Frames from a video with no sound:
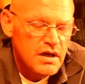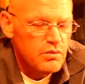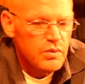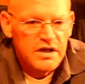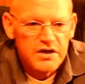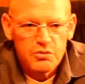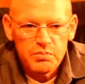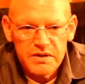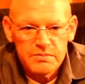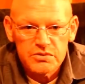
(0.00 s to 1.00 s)
And we hear
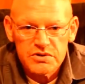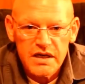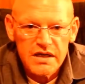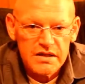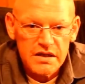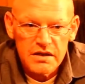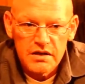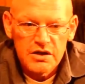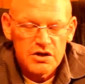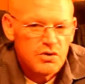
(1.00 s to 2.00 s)
people say
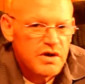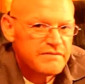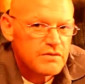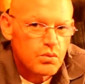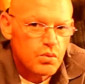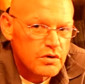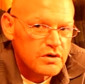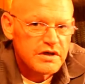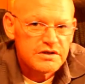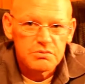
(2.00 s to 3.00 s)
that you have to
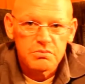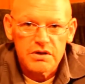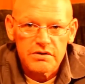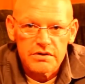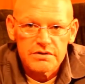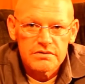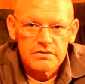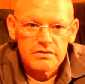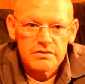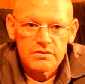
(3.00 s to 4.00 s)
work at your marriage.
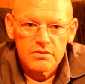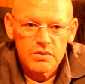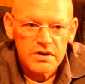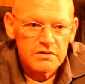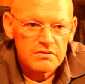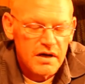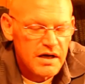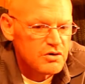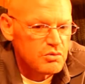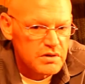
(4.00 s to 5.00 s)
Well,
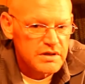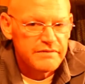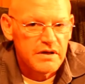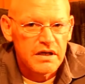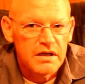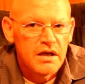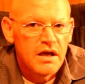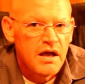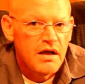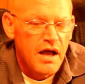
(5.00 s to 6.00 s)
I don't believe that.
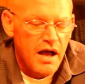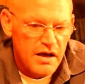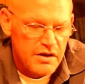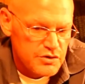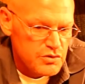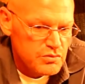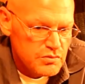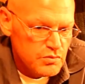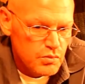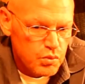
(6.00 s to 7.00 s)
You
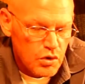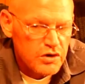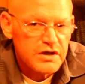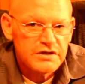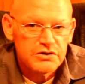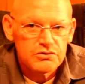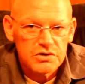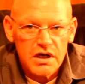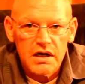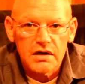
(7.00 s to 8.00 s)
work at your
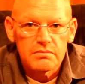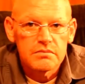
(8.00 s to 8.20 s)
job.